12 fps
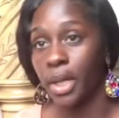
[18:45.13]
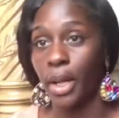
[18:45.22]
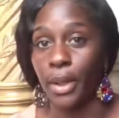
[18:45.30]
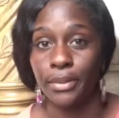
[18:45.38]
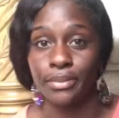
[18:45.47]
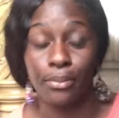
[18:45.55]

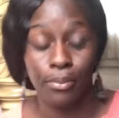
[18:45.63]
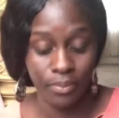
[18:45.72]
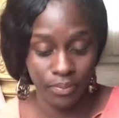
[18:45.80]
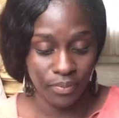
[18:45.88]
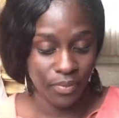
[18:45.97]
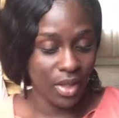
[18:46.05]
y'all,
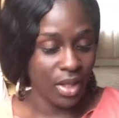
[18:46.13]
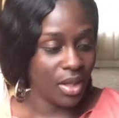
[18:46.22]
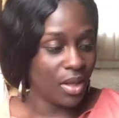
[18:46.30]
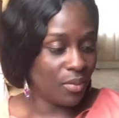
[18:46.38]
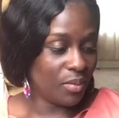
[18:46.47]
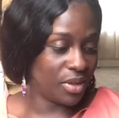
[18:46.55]

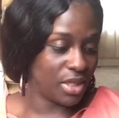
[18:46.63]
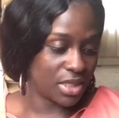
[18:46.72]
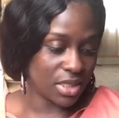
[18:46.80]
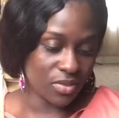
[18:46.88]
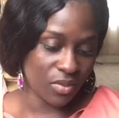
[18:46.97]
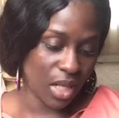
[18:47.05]
but this
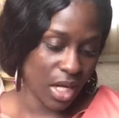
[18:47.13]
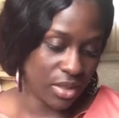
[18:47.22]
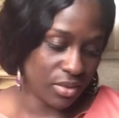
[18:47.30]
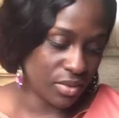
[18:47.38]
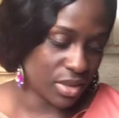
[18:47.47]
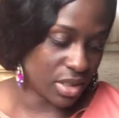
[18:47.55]
is what I
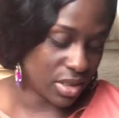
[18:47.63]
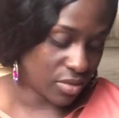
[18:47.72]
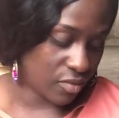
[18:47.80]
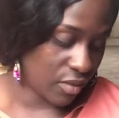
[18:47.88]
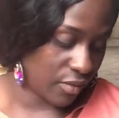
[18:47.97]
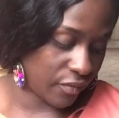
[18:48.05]
use this
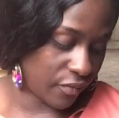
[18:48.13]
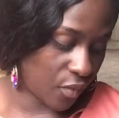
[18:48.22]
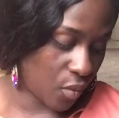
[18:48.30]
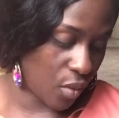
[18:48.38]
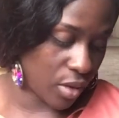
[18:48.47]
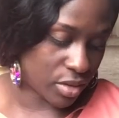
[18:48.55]
one
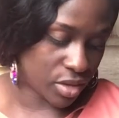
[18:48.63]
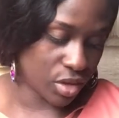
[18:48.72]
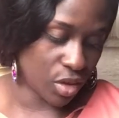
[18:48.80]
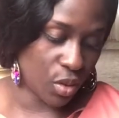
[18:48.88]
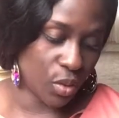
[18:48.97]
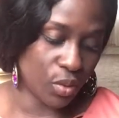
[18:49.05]
for.
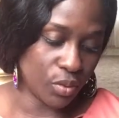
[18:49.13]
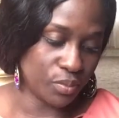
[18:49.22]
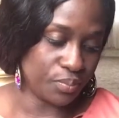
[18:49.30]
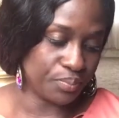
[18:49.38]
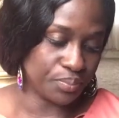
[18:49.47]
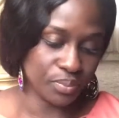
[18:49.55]
So
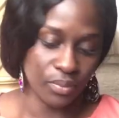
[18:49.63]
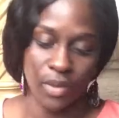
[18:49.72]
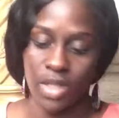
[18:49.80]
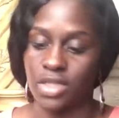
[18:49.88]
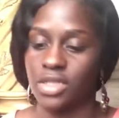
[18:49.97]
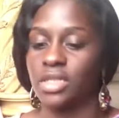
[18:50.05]

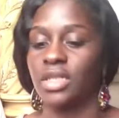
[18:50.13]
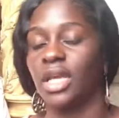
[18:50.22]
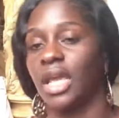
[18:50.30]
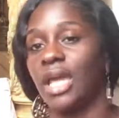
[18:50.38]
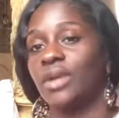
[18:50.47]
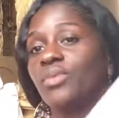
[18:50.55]
just
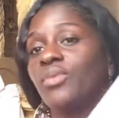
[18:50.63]
looking at a